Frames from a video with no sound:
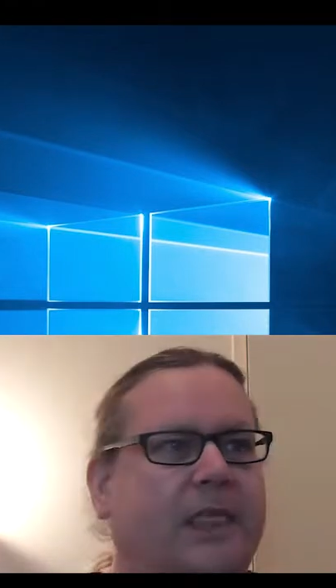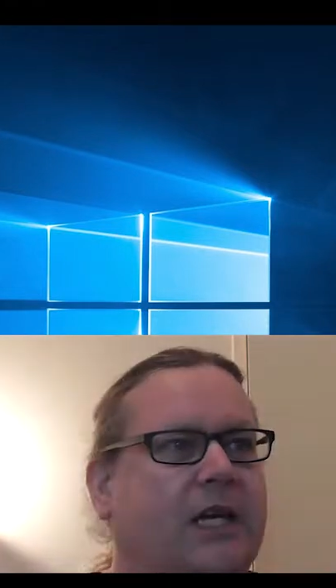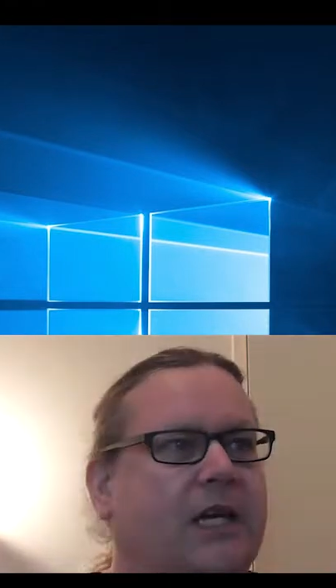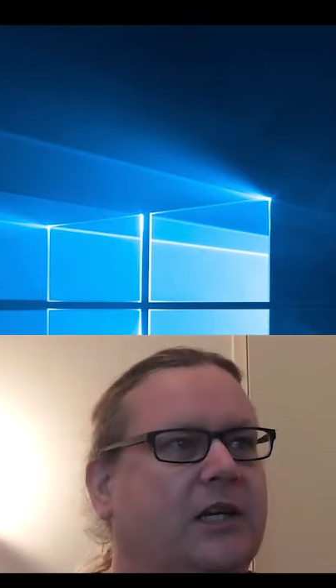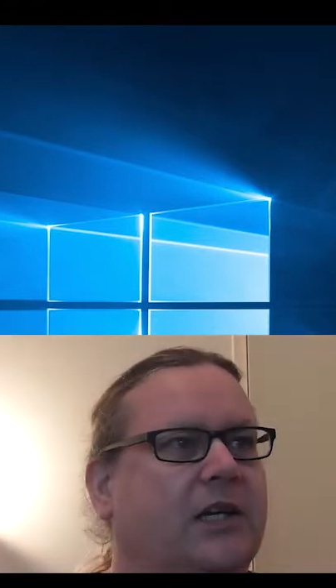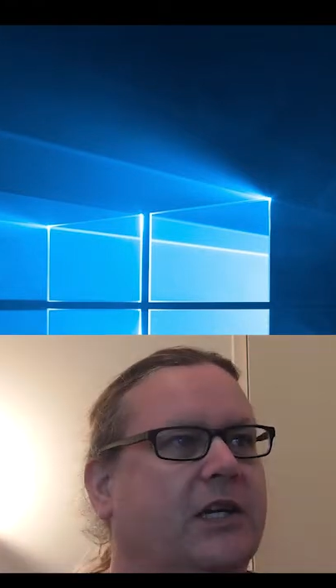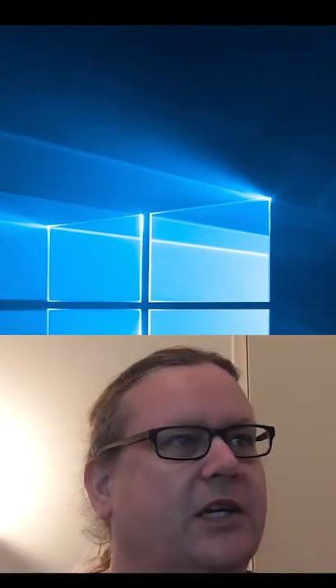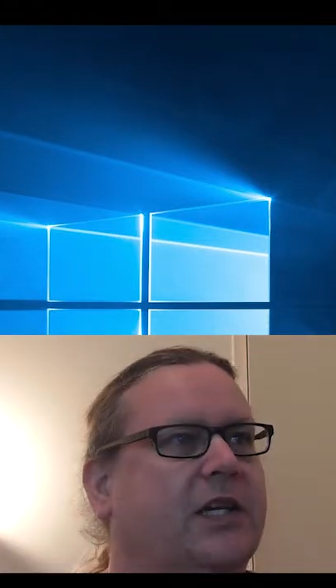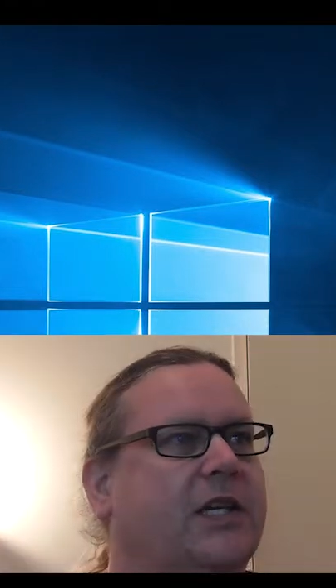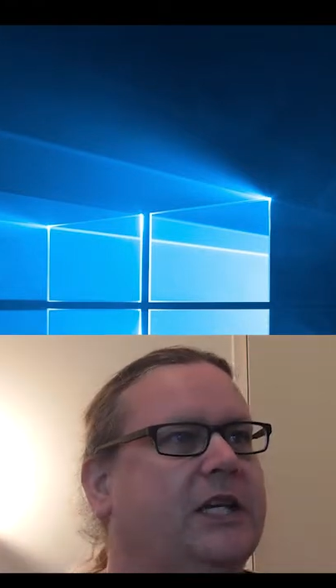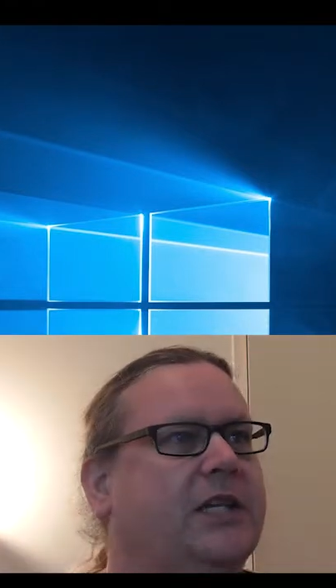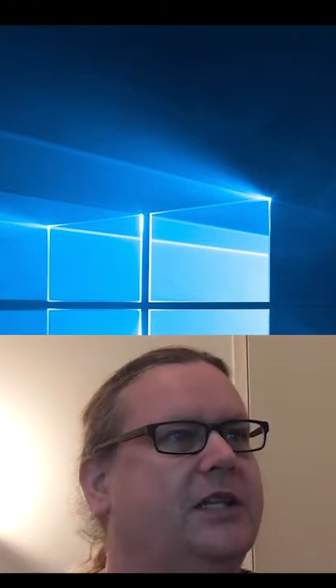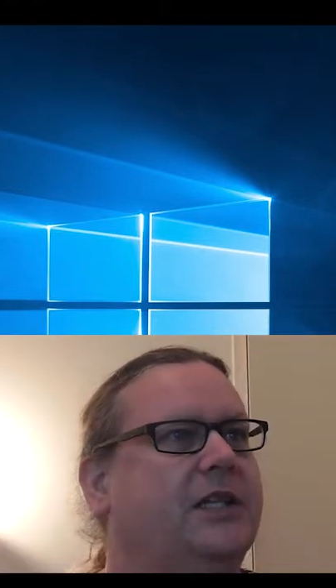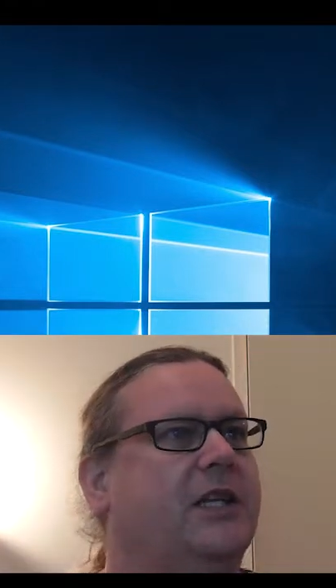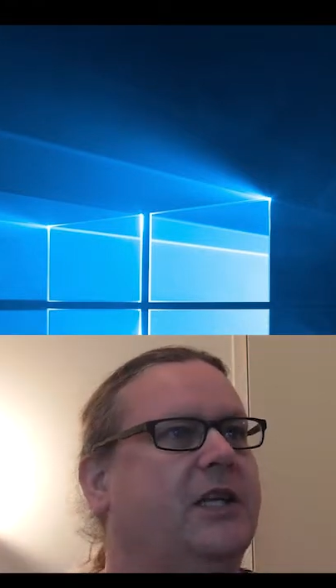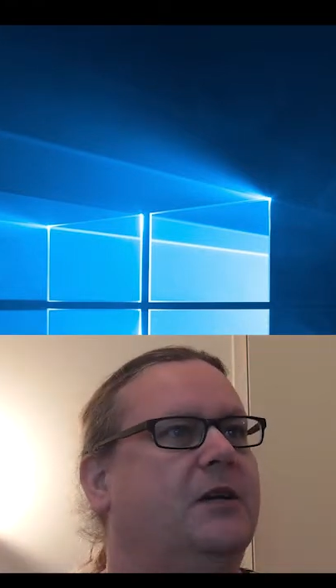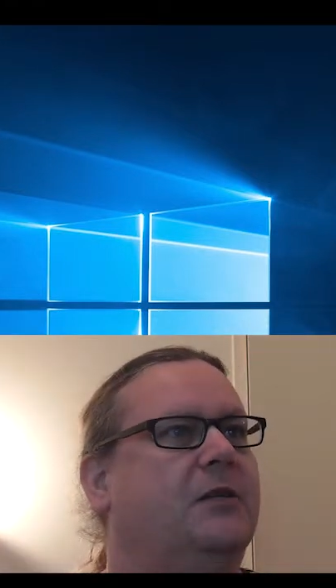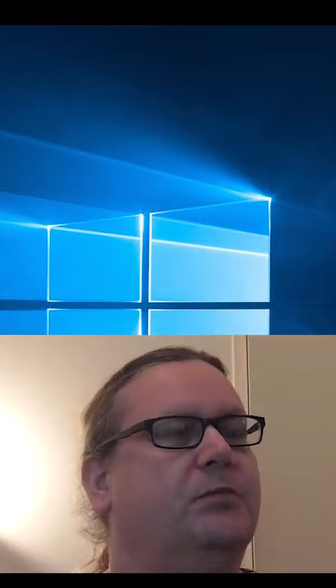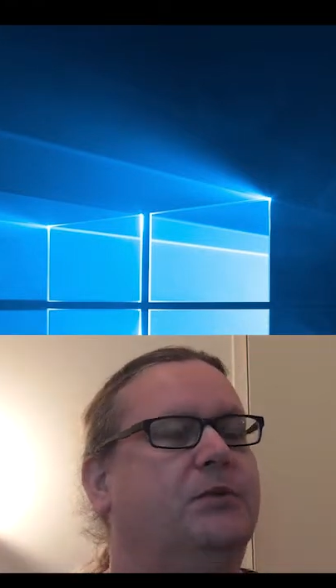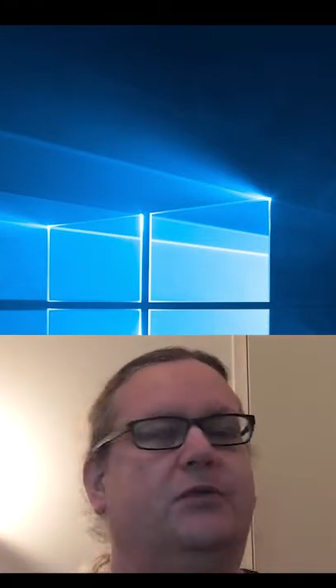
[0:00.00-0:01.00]
I'm going to get
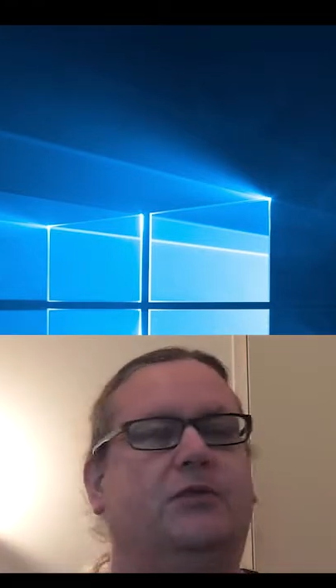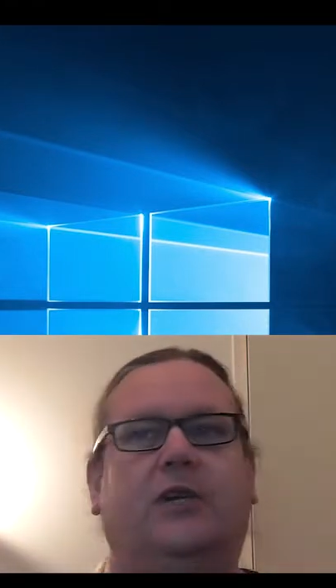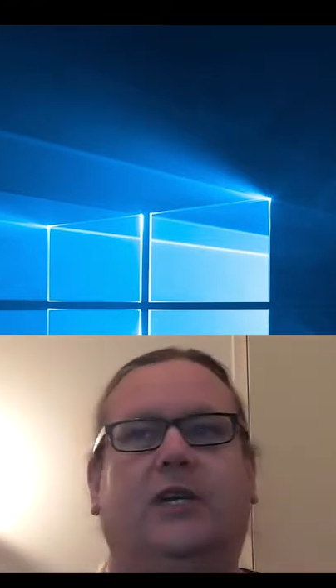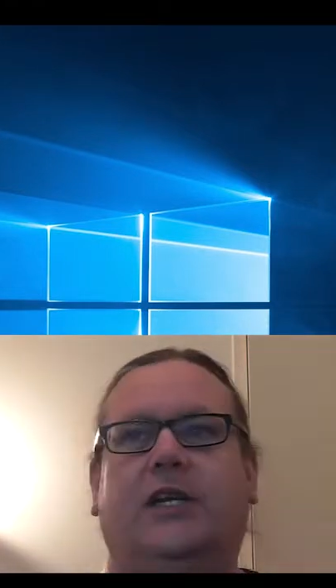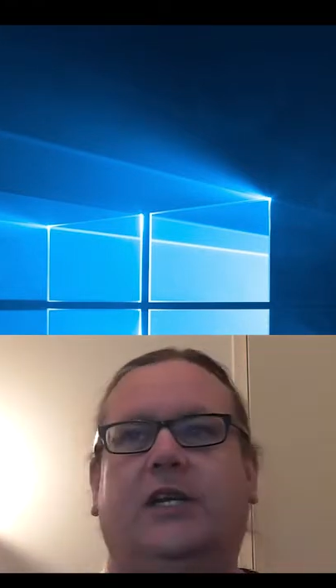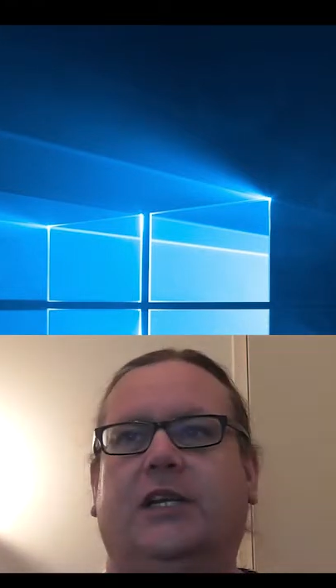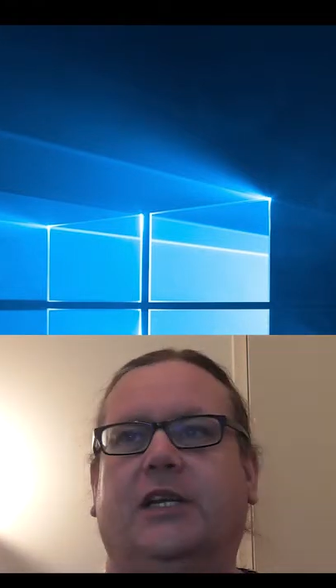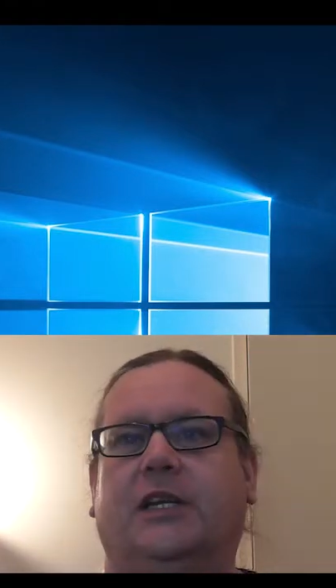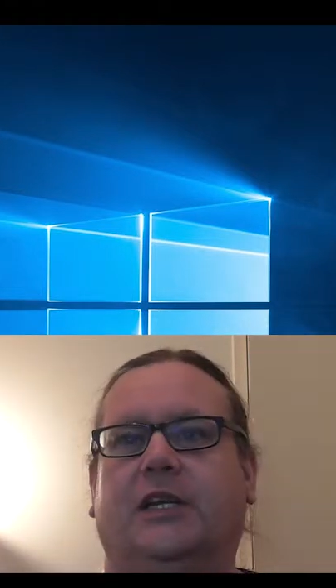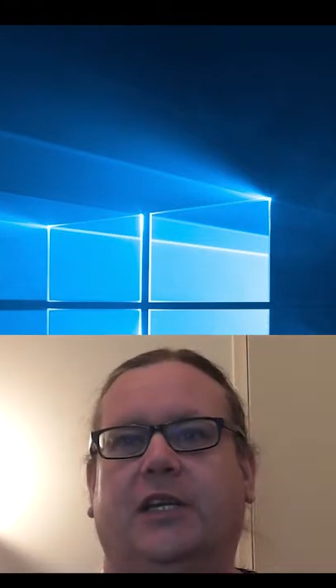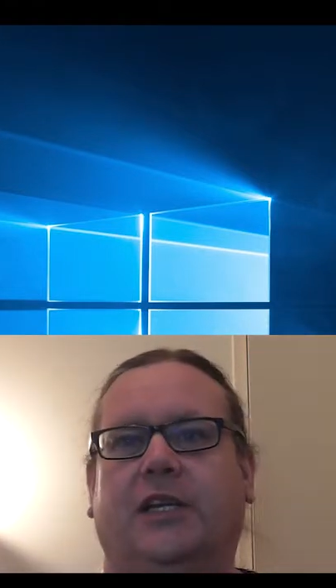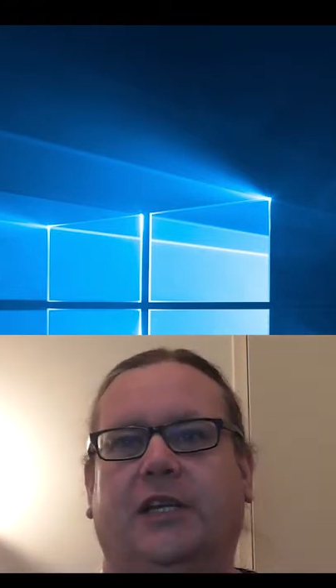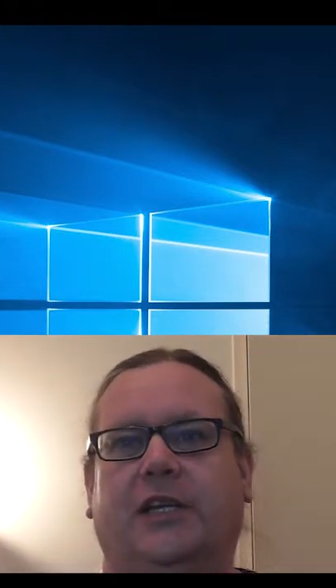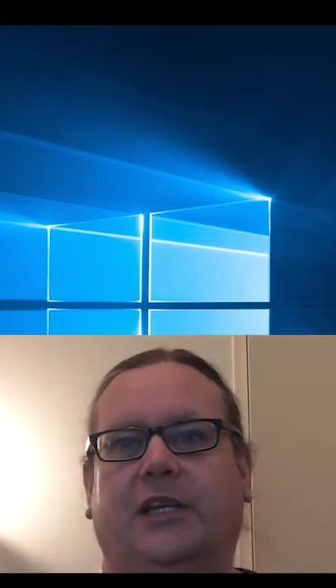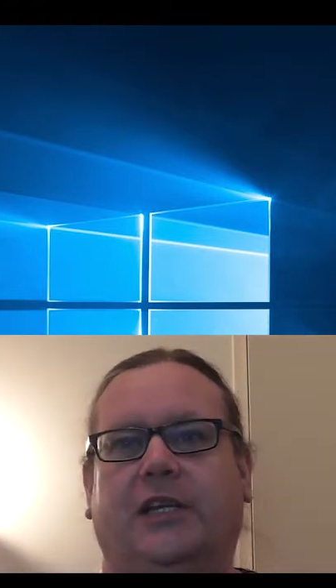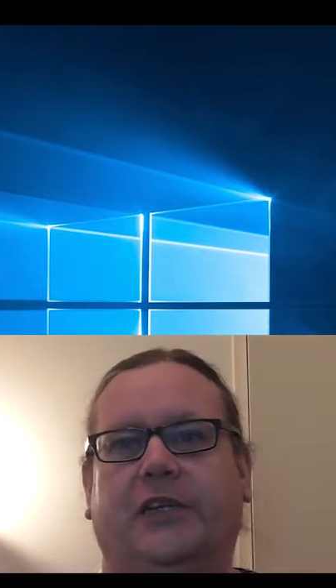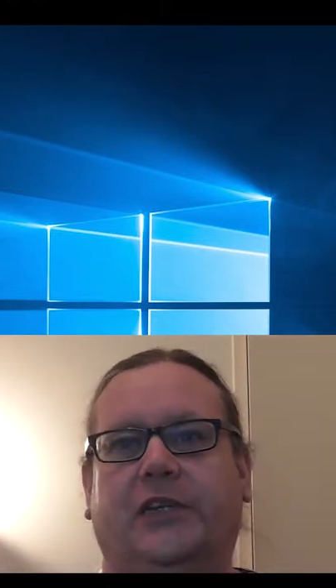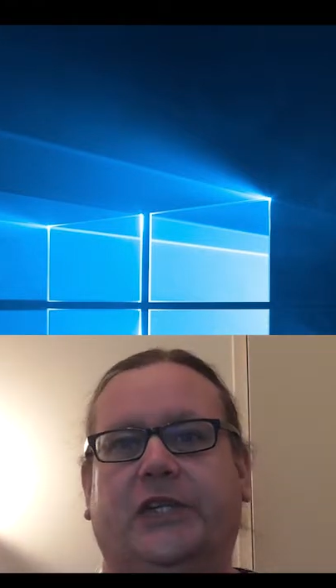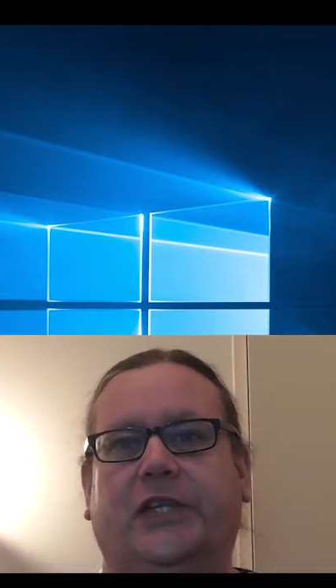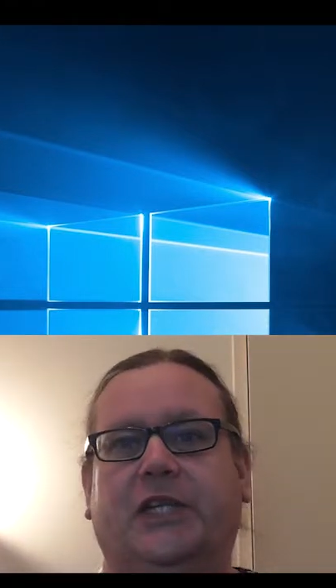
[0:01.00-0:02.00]
that up and running
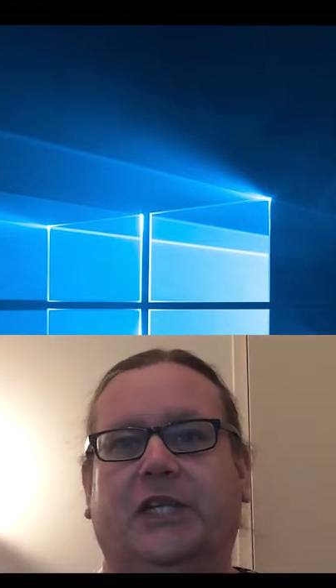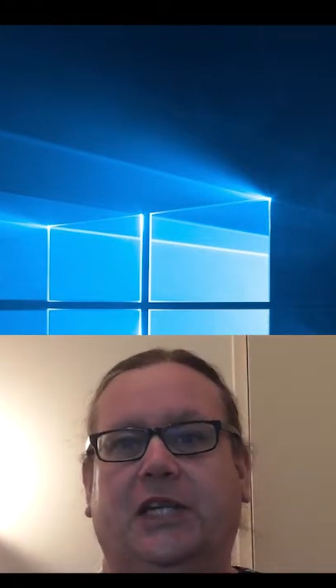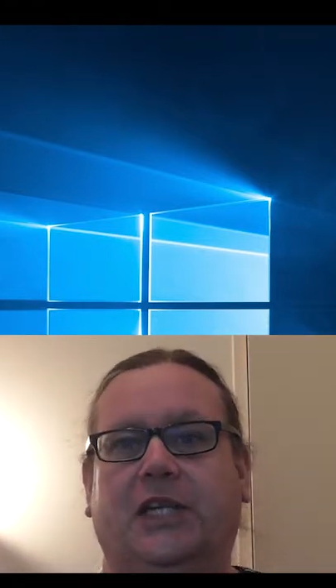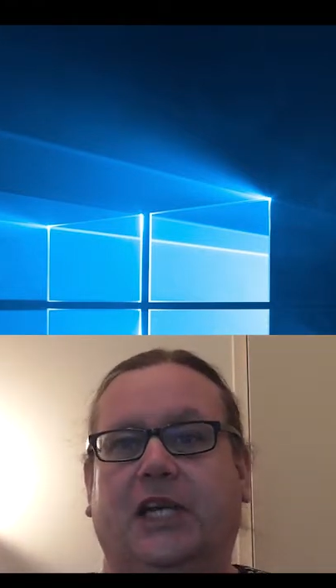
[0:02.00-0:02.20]
again.